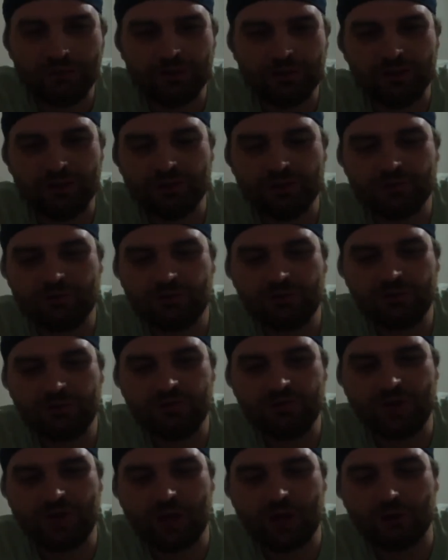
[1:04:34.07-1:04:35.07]
the
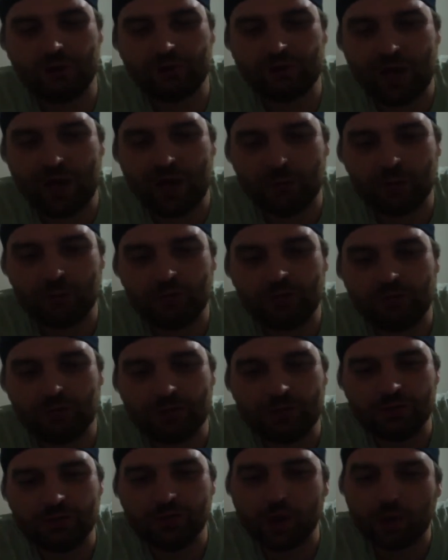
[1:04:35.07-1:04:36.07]
Dallas Cowboys
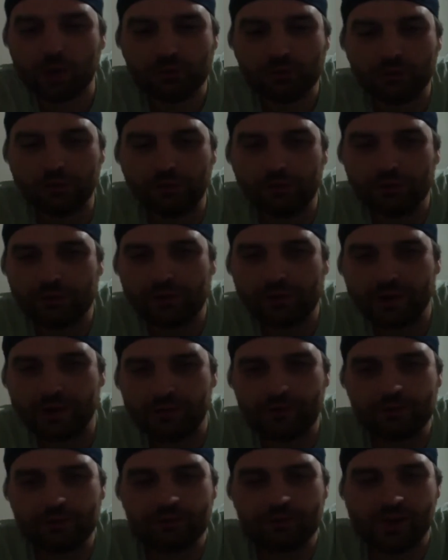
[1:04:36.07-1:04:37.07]
been known to lose against the
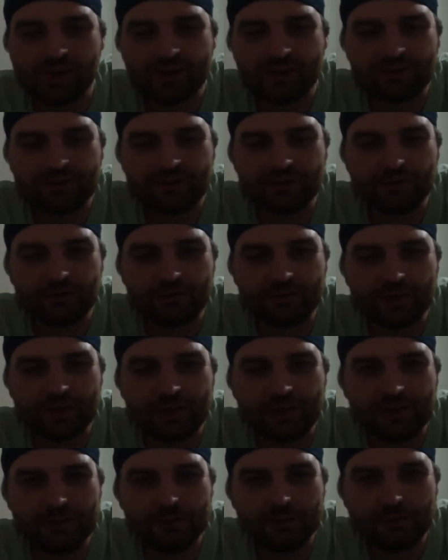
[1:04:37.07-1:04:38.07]
Giants in the
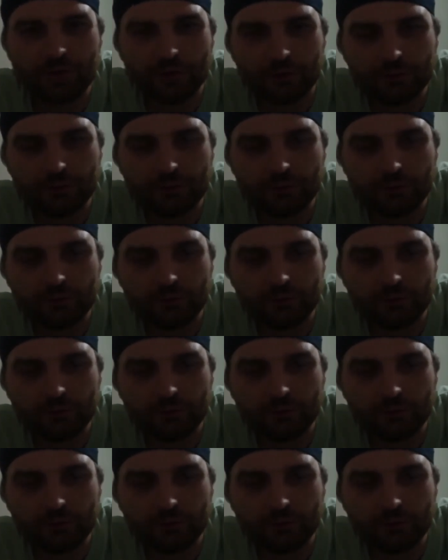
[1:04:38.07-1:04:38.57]
stadium though?